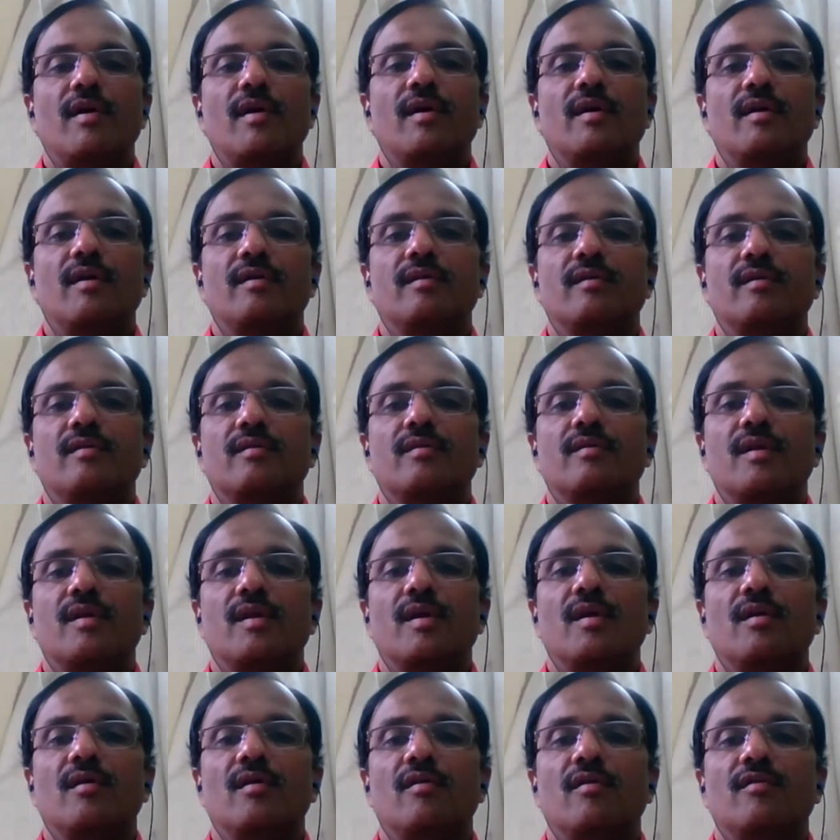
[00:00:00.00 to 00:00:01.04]
It is
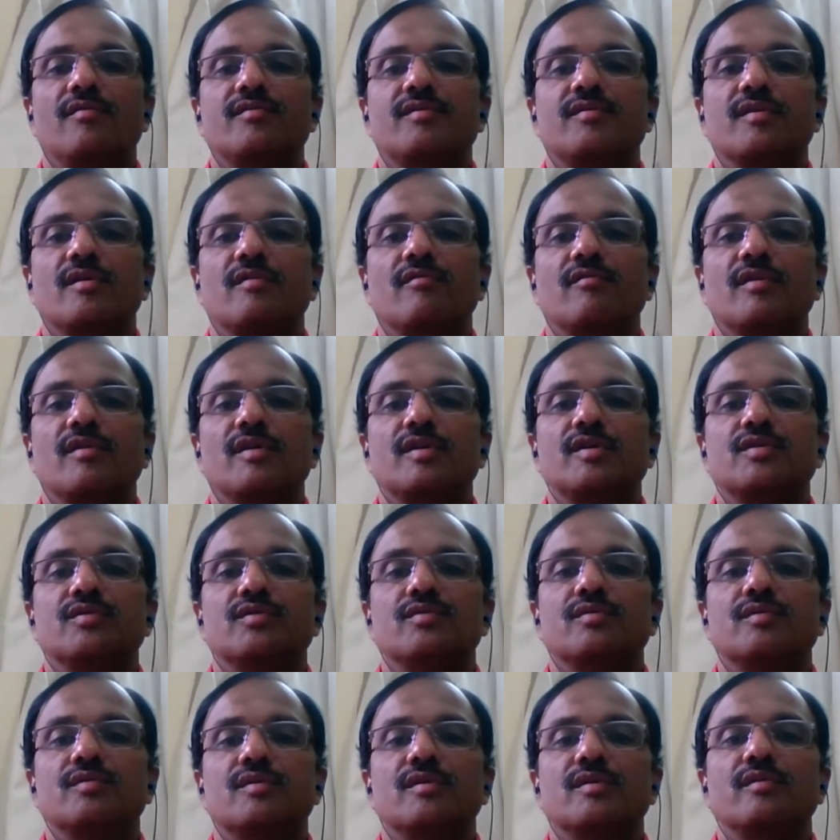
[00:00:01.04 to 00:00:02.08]
divided in three
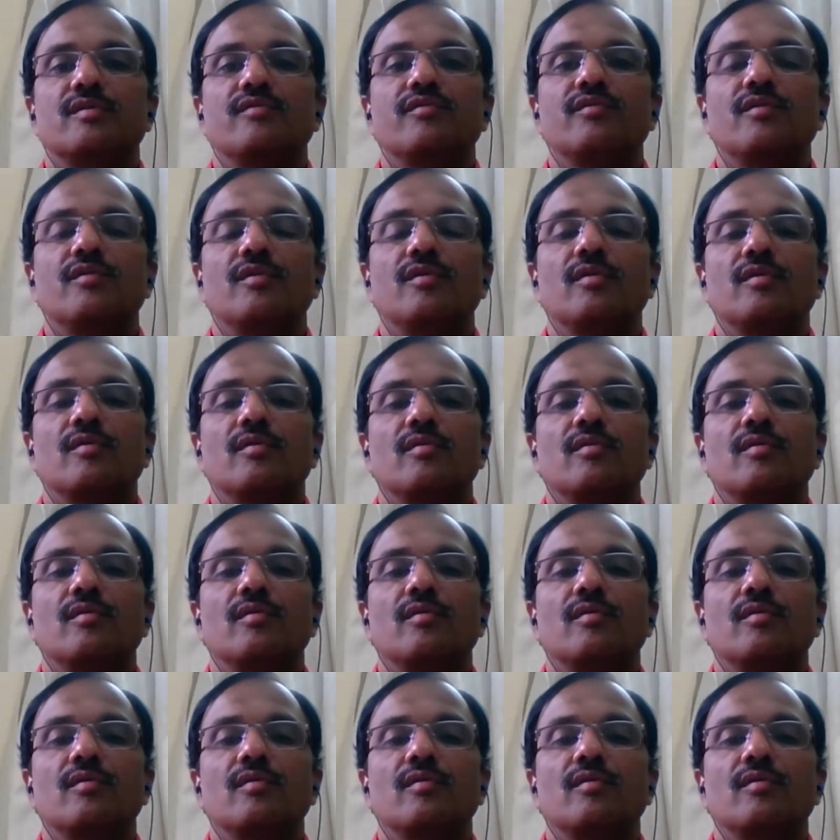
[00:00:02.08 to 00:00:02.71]
after 1, 2, 3,